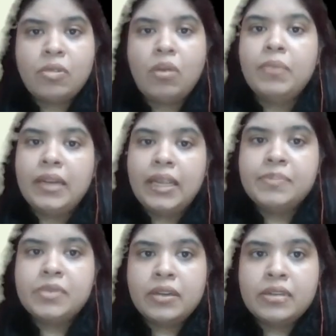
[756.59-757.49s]
Common
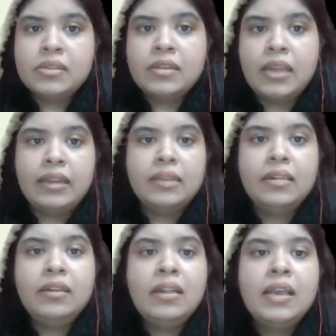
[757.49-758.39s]
names are written and
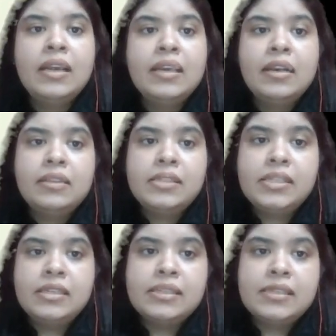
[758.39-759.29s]
their
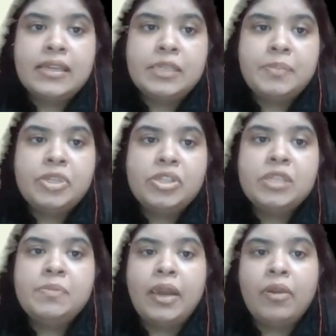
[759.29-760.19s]
genus and
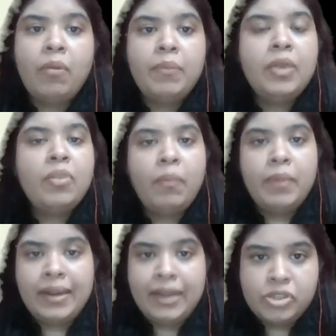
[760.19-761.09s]
species binomial
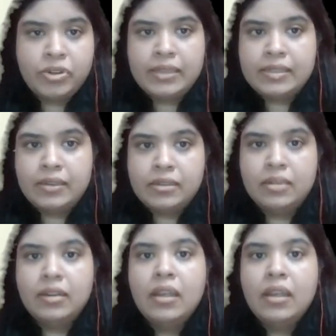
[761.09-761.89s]
nomenclature is written.